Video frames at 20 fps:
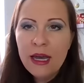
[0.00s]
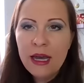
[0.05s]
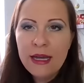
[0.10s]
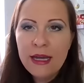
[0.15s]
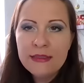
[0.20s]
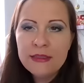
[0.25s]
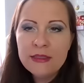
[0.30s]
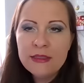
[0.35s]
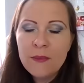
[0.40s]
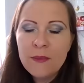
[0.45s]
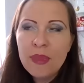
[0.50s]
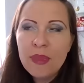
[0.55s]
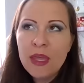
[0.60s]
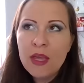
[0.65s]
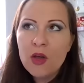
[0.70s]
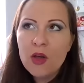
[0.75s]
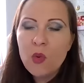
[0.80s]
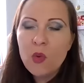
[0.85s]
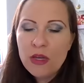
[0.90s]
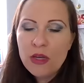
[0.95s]
And
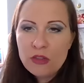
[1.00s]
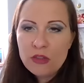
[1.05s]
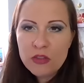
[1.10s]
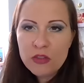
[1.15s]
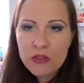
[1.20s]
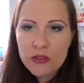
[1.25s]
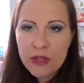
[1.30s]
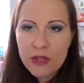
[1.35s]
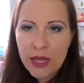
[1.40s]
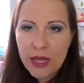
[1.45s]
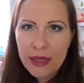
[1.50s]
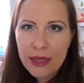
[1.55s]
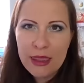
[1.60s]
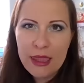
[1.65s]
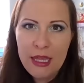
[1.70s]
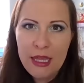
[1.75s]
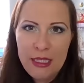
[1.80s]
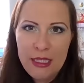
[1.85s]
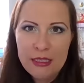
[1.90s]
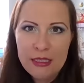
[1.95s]
questions like
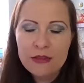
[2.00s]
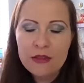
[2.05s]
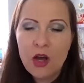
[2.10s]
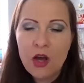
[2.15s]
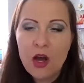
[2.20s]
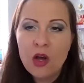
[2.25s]
these